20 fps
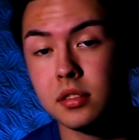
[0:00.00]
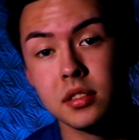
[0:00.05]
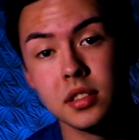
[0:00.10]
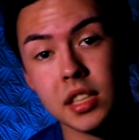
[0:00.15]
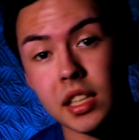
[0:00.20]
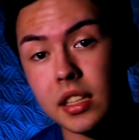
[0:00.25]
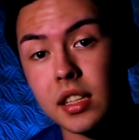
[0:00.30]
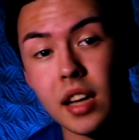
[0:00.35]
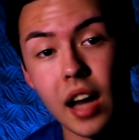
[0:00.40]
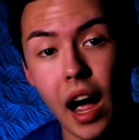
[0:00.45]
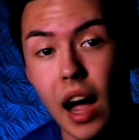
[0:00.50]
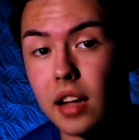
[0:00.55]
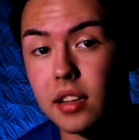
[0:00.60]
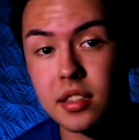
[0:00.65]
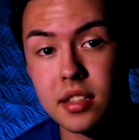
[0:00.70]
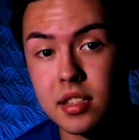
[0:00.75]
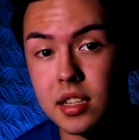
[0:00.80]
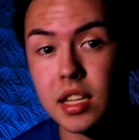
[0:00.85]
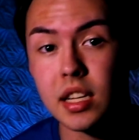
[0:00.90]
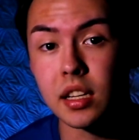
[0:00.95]
did not
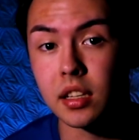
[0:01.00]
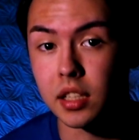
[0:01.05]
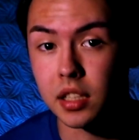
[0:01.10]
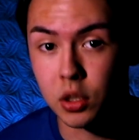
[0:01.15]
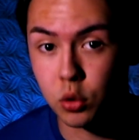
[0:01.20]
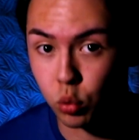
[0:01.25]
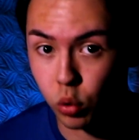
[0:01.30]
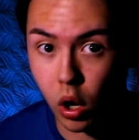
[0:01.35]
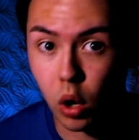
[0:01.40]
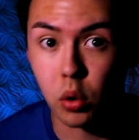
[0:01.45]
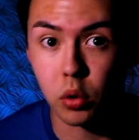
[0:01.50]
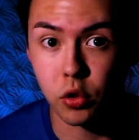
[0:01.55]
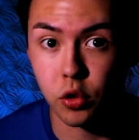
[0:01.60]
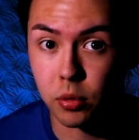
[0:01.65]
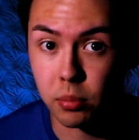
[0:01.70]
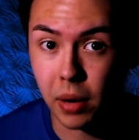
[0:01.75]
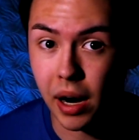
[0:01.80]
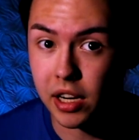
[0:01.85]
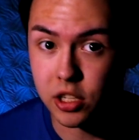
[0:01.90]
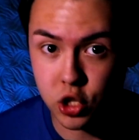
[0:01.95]
see any growth in
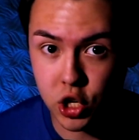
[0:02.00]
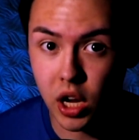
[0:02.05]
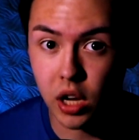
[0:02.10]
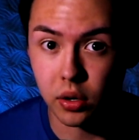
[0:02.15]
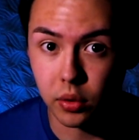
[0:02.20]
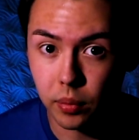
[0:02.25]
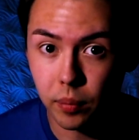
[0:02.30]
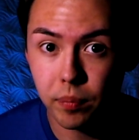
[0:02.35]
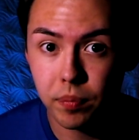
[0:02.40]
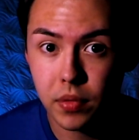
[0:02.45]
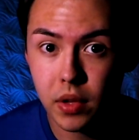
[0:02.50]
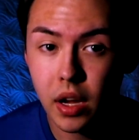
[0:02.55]
my channel.